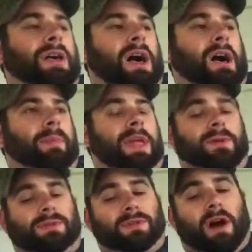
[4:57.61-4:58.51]
And
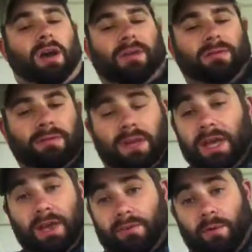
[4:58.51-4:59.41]
he was talking.
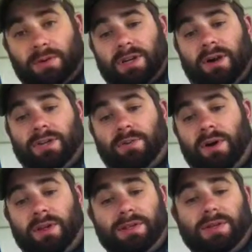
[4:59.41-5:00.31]
He of course carries
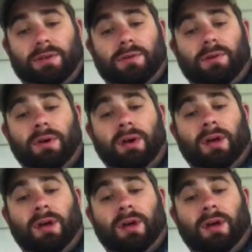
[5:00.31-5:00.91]
one of these too.